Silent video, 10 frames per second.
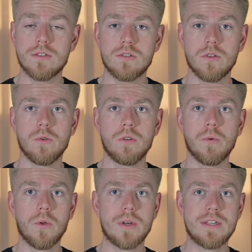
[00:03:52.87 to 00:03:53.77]
So you
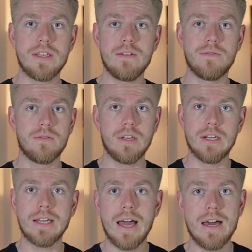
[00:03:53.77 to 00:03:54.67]
will receive
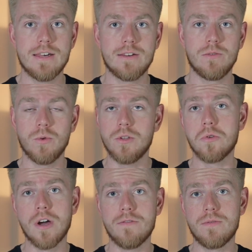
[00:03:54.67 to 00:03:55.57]
in cash what
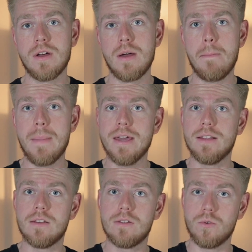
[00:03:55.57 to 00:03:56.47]
you have
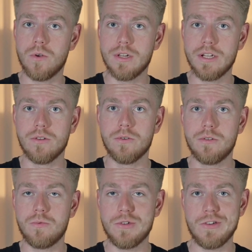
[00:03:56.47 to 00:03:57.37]
paid to your
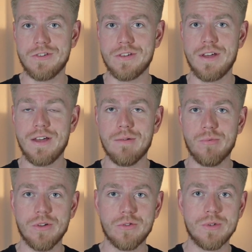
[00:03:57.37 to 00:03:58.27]
landlord, which is a
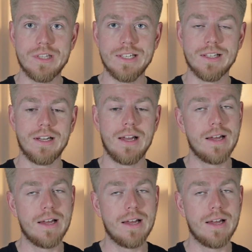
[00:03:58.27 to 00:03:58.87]
pretty sweet deal.